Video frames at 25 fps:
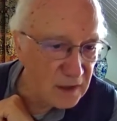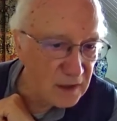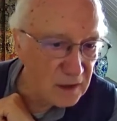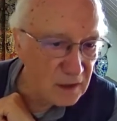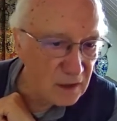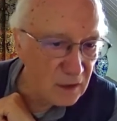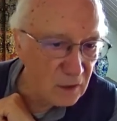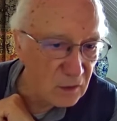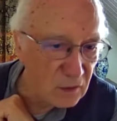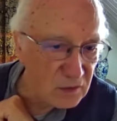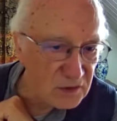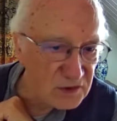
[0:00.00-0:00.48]

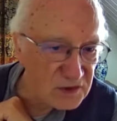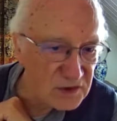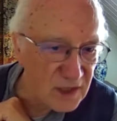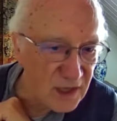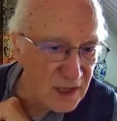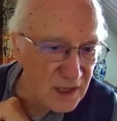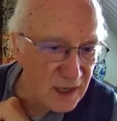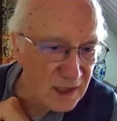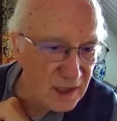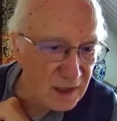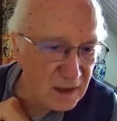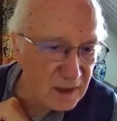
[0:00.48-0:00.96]
Looks
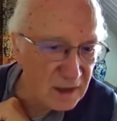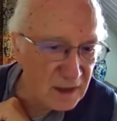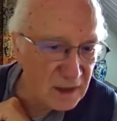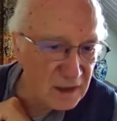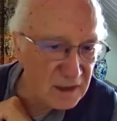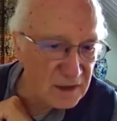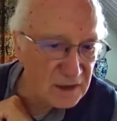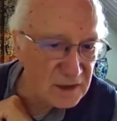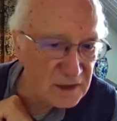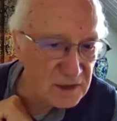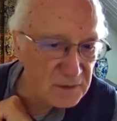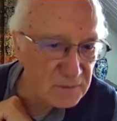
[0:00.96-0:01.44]
like
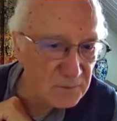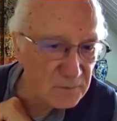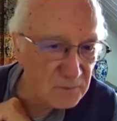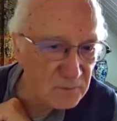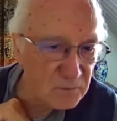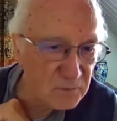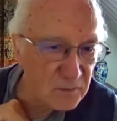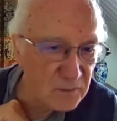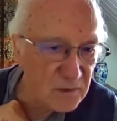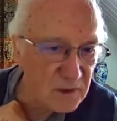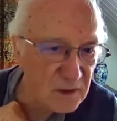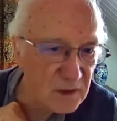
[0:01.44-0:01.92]
this.
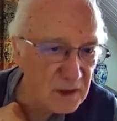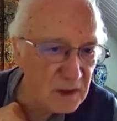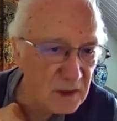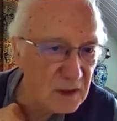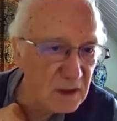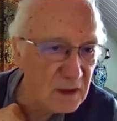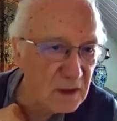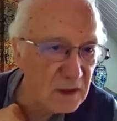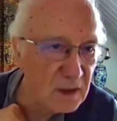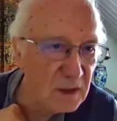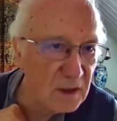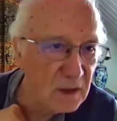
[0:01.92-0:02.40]

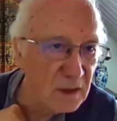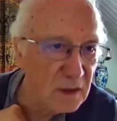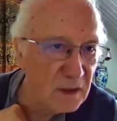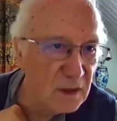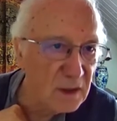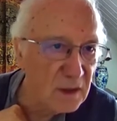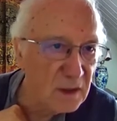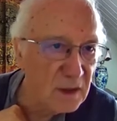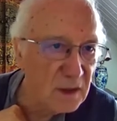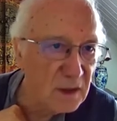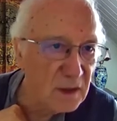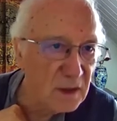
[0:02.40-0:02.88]

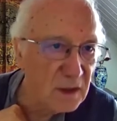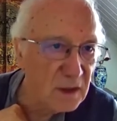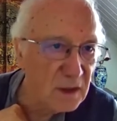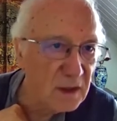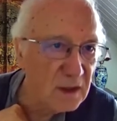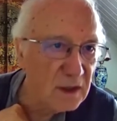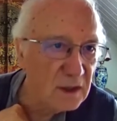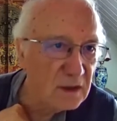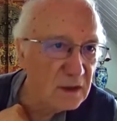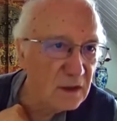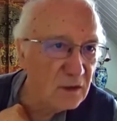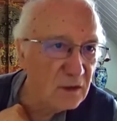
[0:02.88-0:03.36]

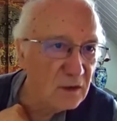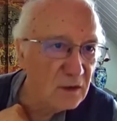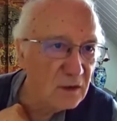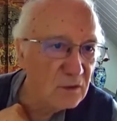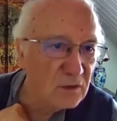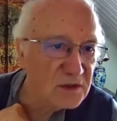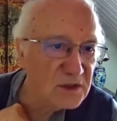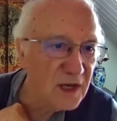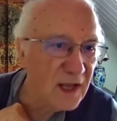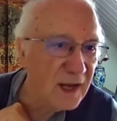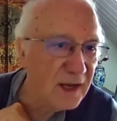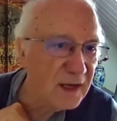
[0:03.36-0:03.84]
It
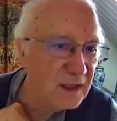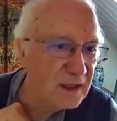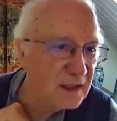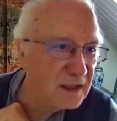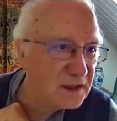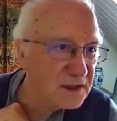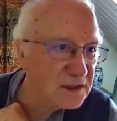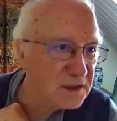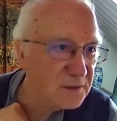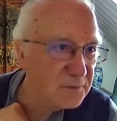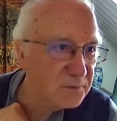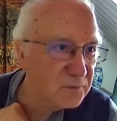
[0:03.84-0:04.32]
looks
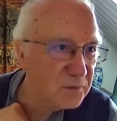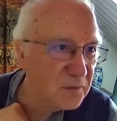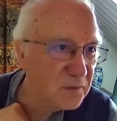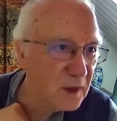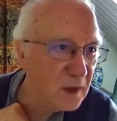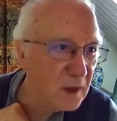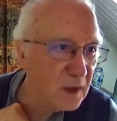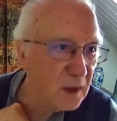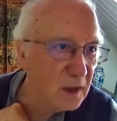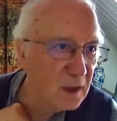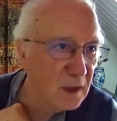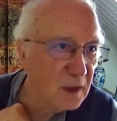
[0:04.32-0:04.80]
like this.
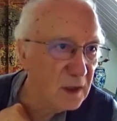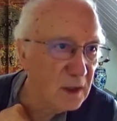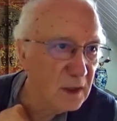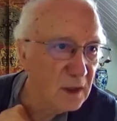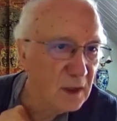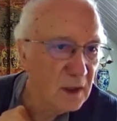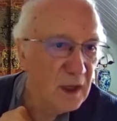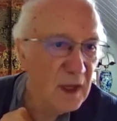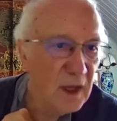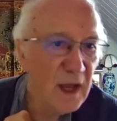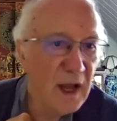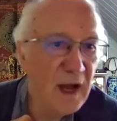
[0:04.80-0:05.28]

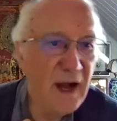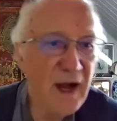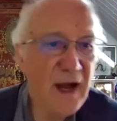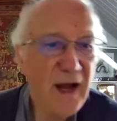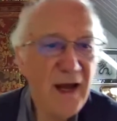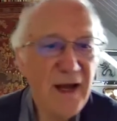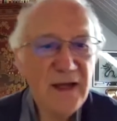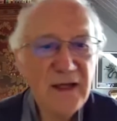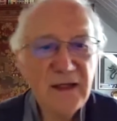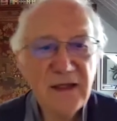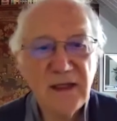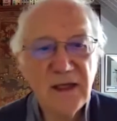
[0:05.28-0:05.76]

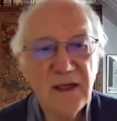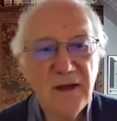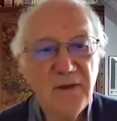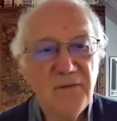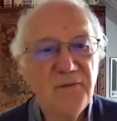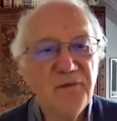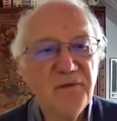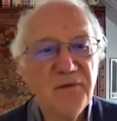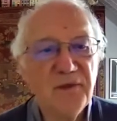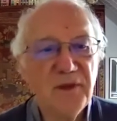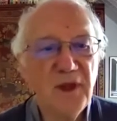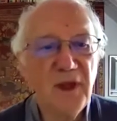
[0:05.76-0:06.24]
And
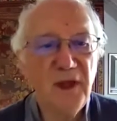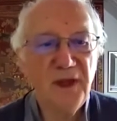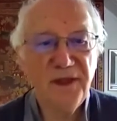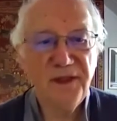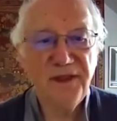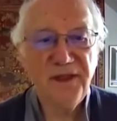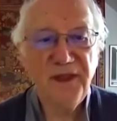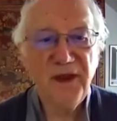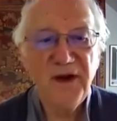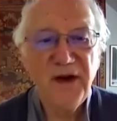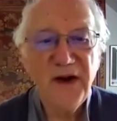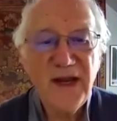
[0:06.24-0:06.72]

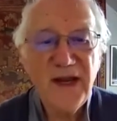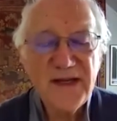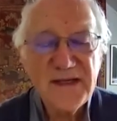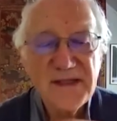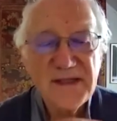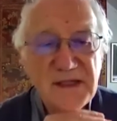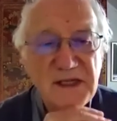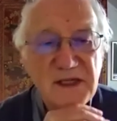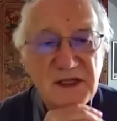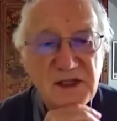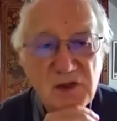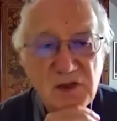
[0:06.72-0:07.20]
the
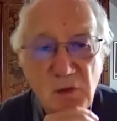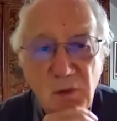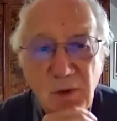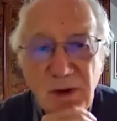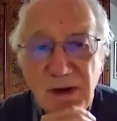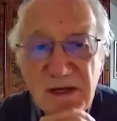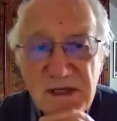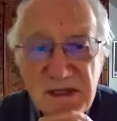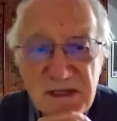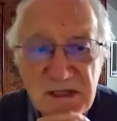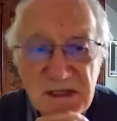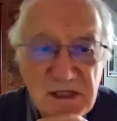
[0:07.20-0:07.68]
rest is
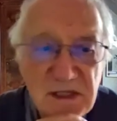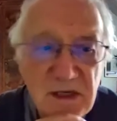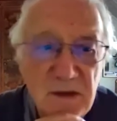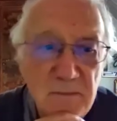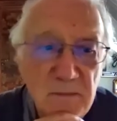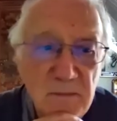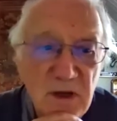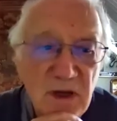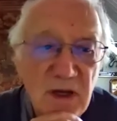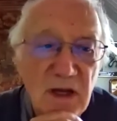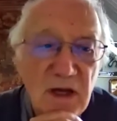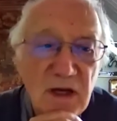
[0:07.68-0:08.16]
quite
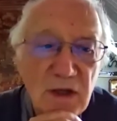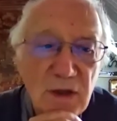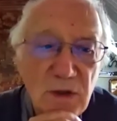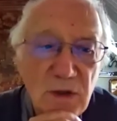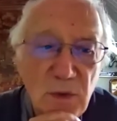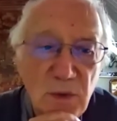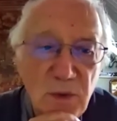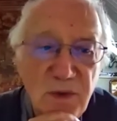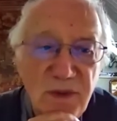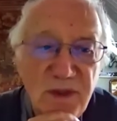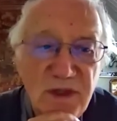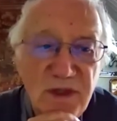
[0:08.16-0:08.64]
similar to
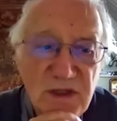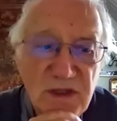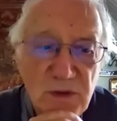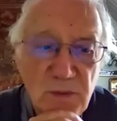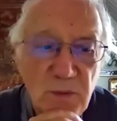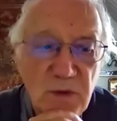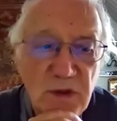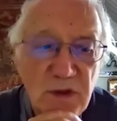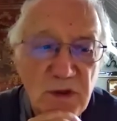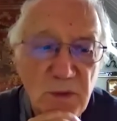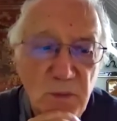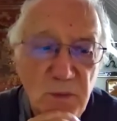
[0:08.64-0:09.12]
this,
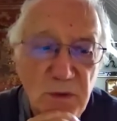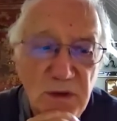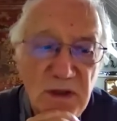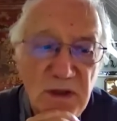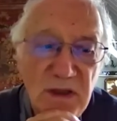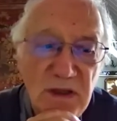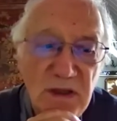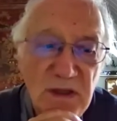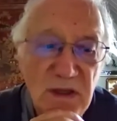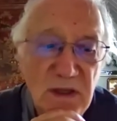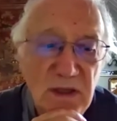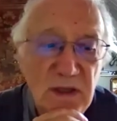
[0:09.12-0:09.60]
what we
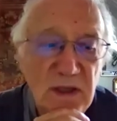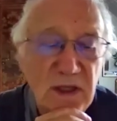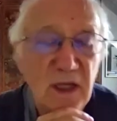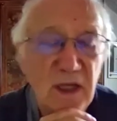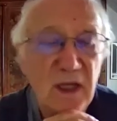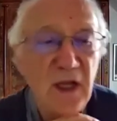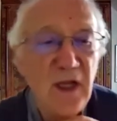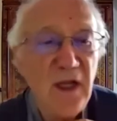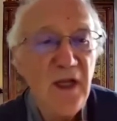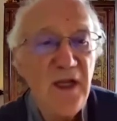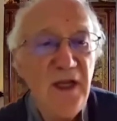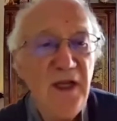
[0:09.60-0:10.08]
did
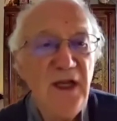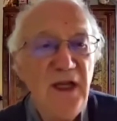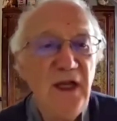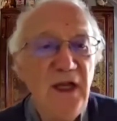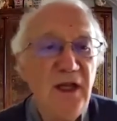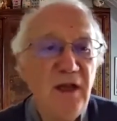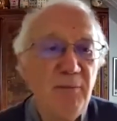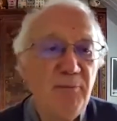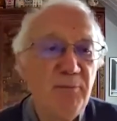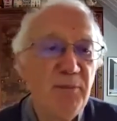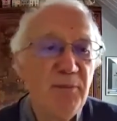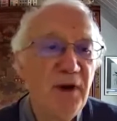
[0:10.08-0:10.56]
in the
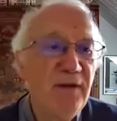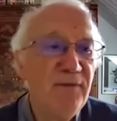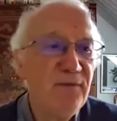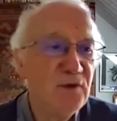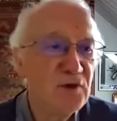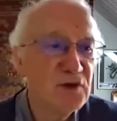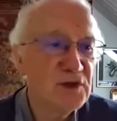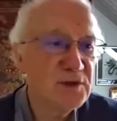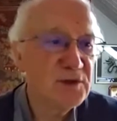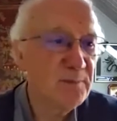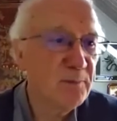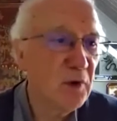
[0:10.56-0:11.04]

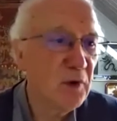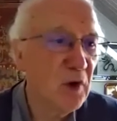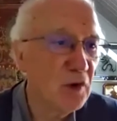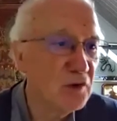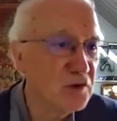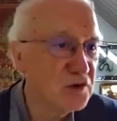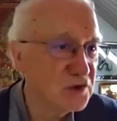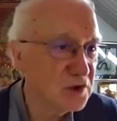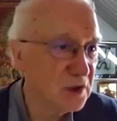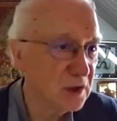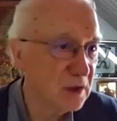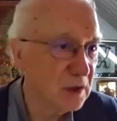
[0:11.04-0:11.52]
previous
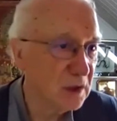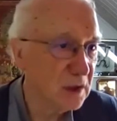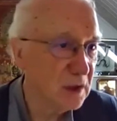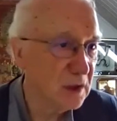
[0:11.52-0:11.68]
project.